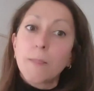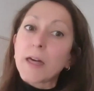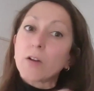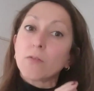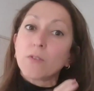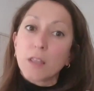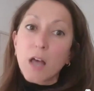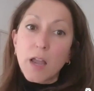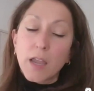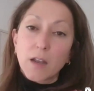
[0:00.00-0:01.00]
that are
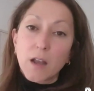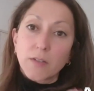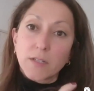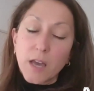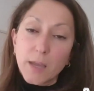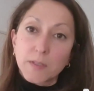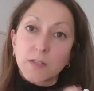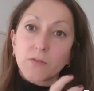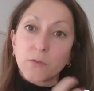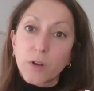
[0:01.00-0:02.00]
reliant on the types
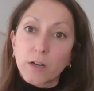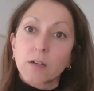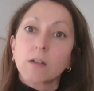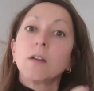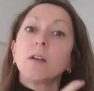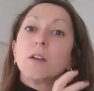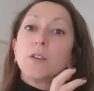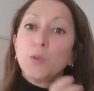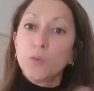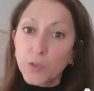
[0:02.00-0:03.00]
of rigor
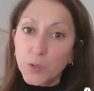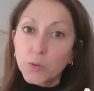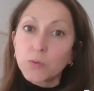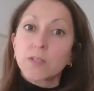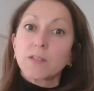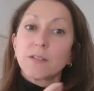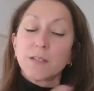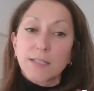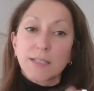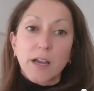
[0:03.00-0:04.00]
you've used
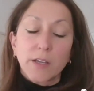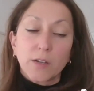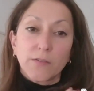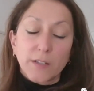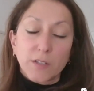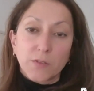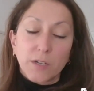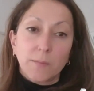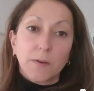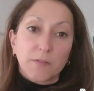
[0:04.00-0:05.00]
to design your phase
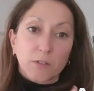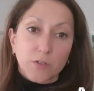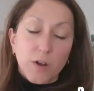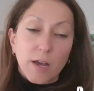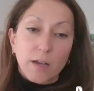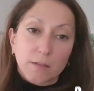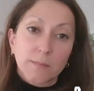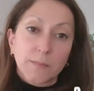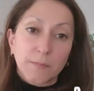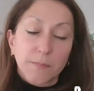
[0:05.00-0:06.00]
3 pivotal trial.